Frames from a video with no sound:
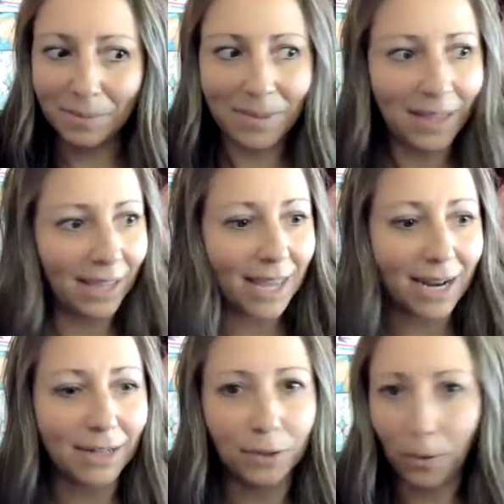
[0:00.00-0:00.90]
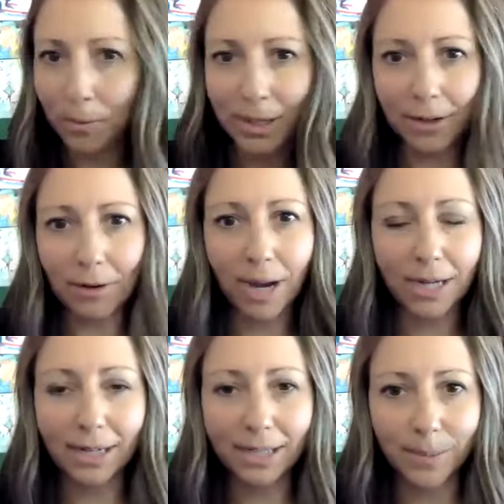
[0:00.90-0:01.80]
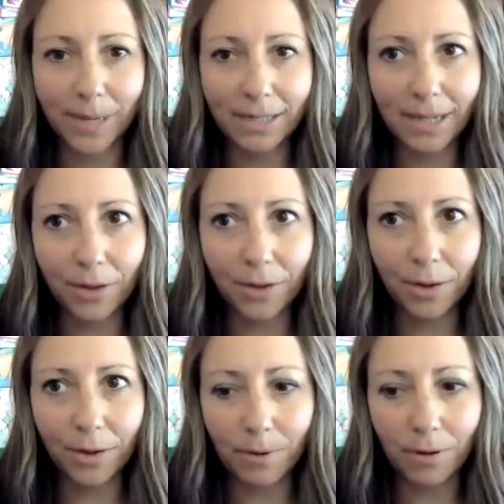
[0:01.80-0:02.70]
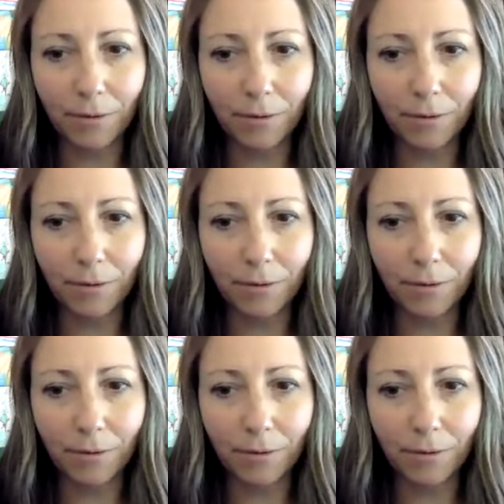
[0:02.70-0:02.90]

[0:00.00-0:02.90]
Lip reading: something that I don't really know how to explain to other people